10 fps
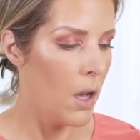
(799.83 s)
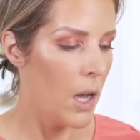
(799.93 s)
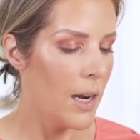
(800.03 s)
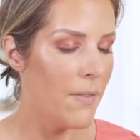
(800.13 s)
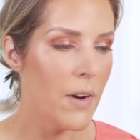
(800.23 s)

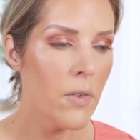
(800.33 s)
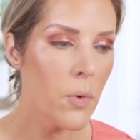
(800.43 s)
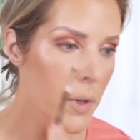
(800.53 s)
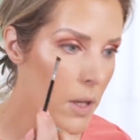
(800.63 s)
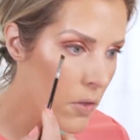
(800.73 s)
And I've never
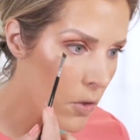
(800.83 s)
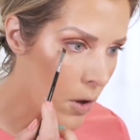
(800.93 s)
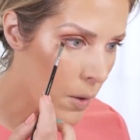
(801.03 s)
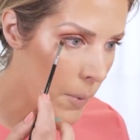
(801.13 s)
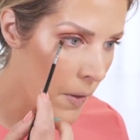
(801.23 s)
really
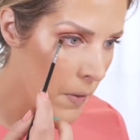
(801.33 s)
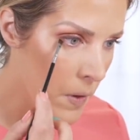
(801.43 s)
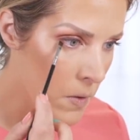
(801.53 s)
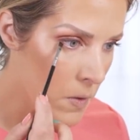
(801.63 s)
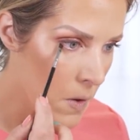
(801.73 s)
thought about
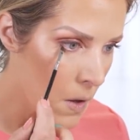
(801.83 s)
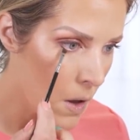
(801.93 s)
this